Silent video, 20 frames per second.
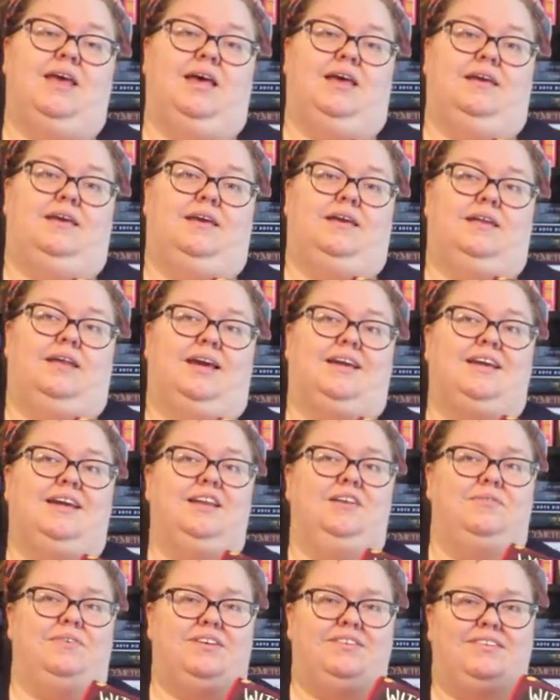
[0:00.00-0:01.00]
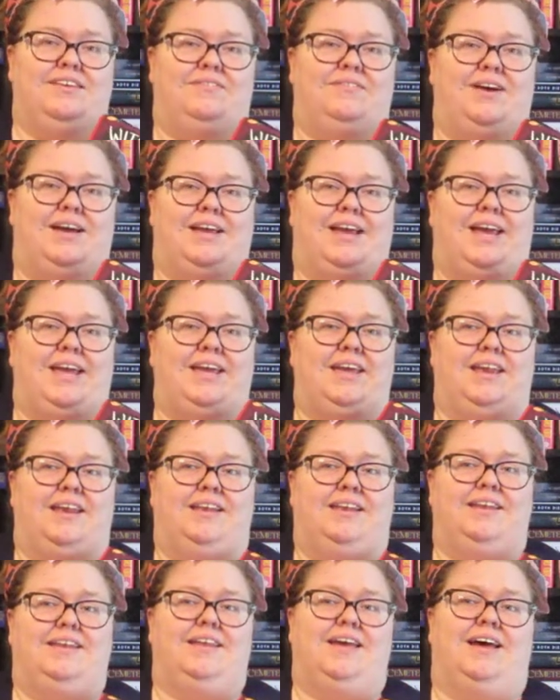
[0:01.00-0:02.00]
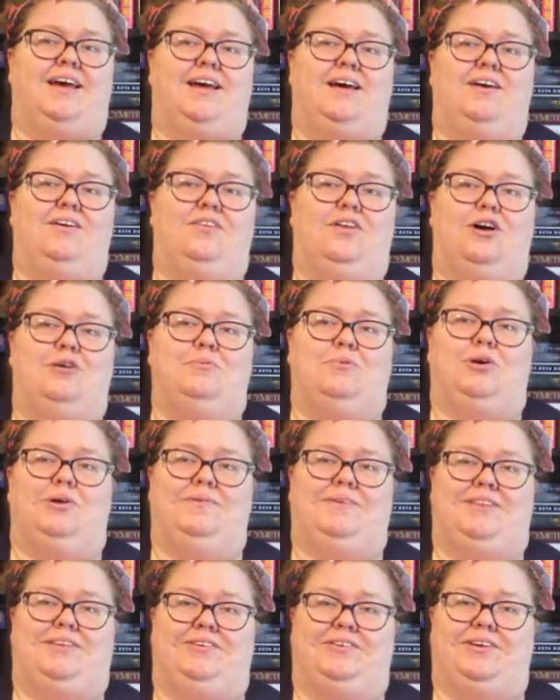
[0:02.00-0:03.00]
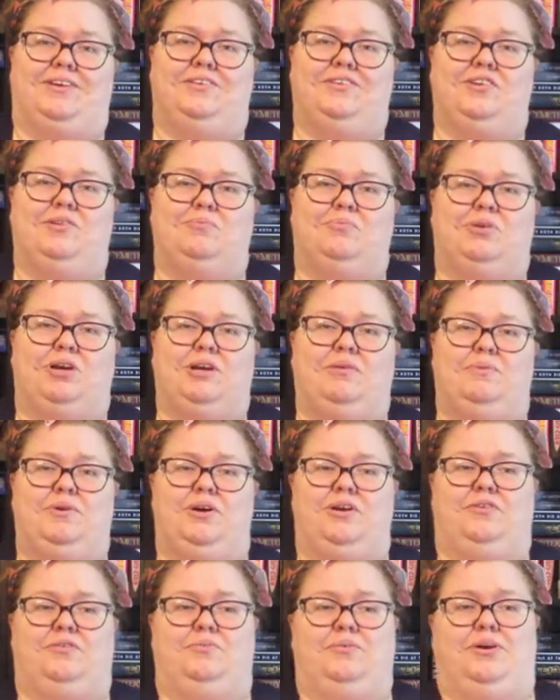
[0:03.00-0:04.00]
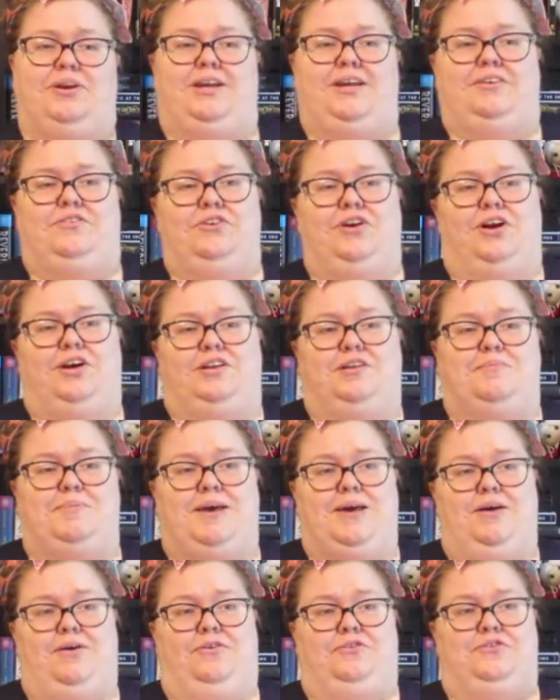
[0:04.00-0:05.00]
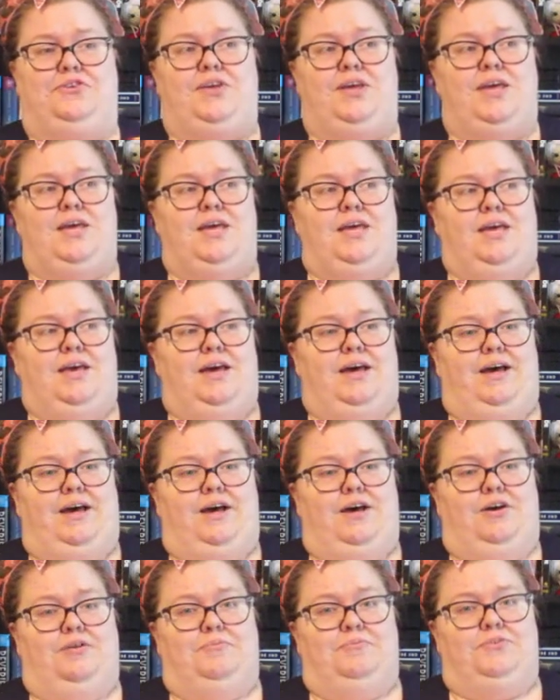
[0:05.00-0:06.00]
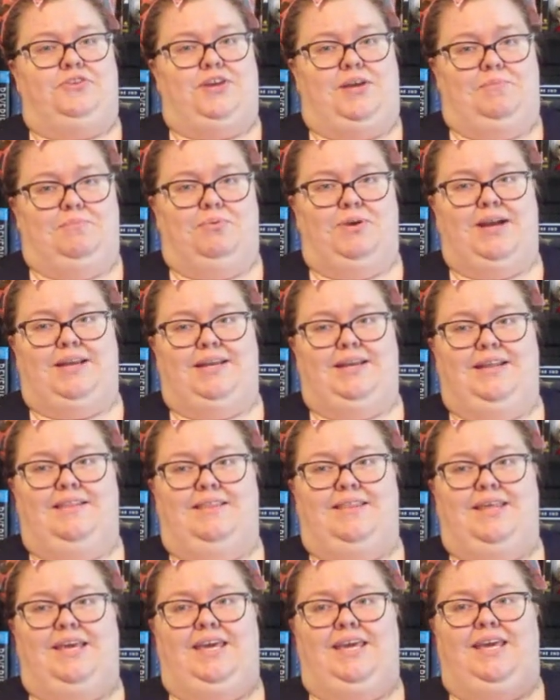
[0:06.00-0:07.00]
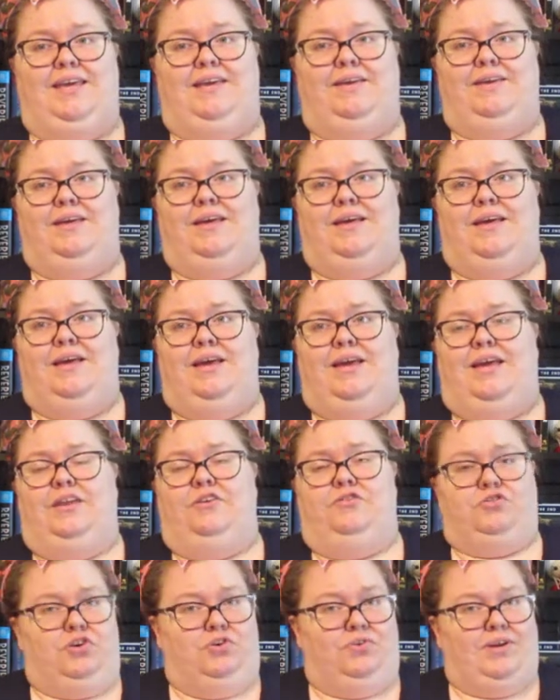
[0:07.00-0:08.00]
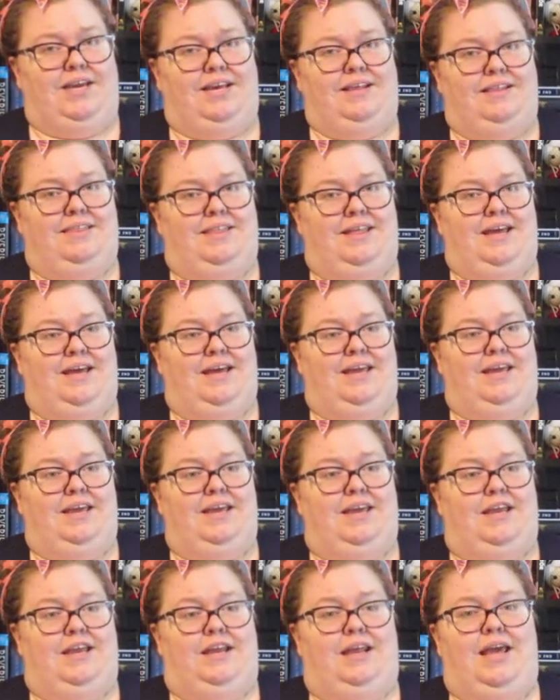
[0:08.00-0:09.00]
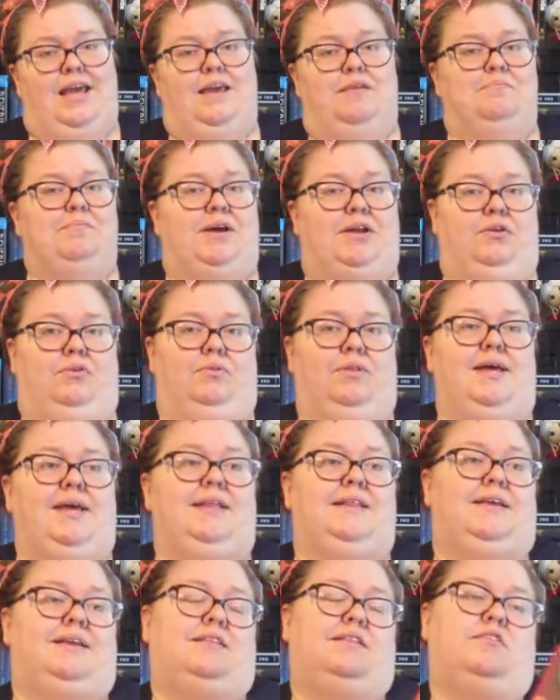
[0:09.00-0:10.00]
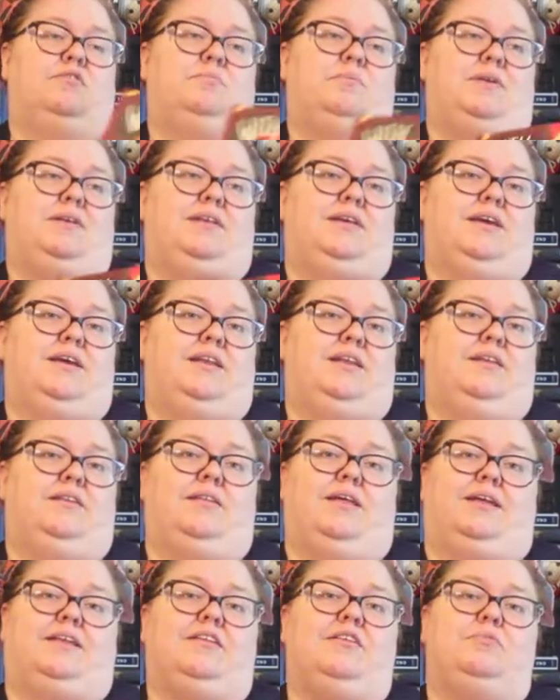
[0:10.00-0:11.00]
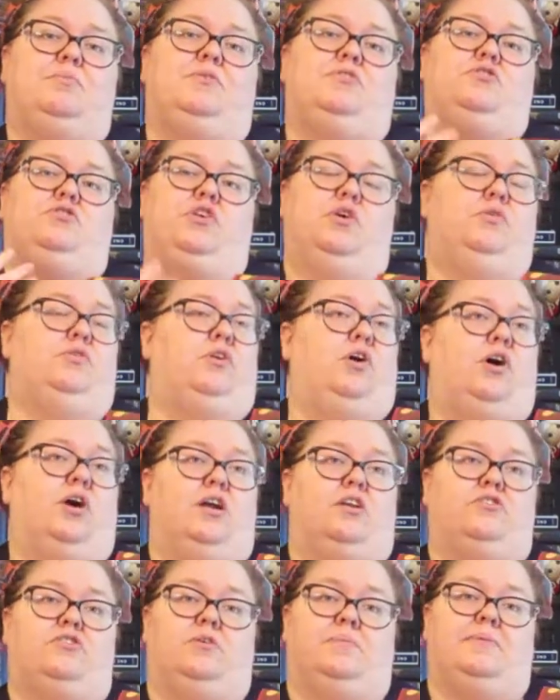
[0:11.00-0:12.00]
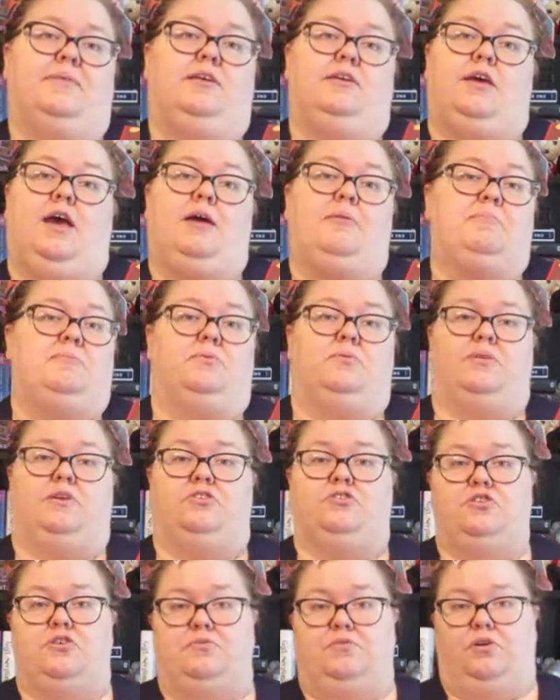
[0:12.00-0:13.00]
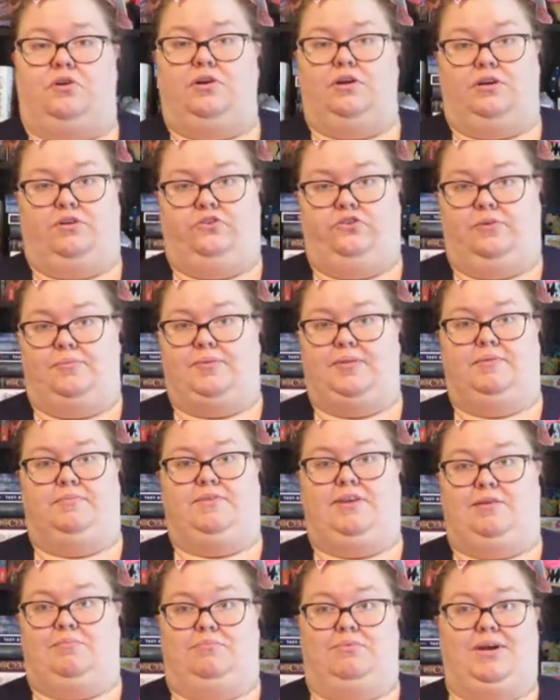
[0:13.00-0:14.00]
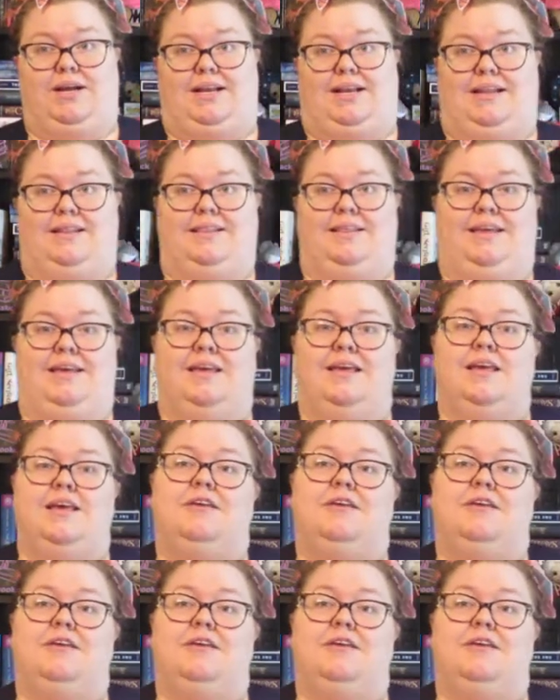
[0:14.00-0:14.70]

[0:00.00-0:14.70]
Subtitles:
And I kind of wish that YA did that a lot more with their contemporary works, where it talked about teen pregnancy and showcased that in a better light like this one did. Like, this one showed the hardships. It absolutely showed the hardships of teen pregnancy.